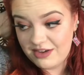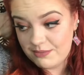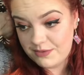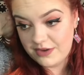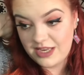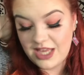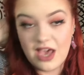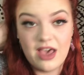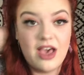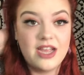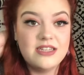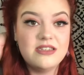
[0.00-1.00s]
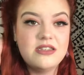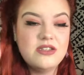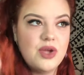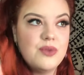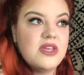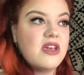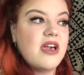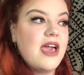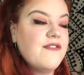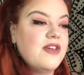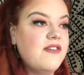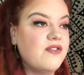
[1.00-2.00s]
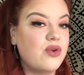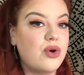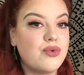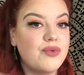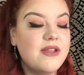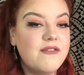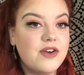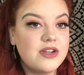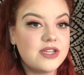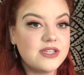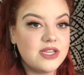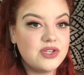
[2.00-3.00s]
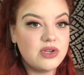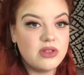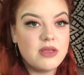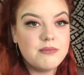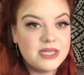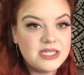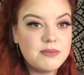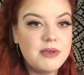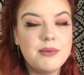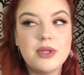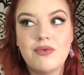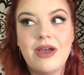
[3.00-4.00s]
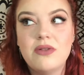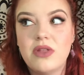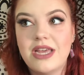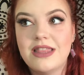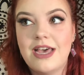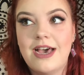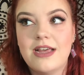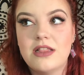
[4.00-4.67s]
But yeah, I don't think I ever even got a refund because I don't like messing people around like that.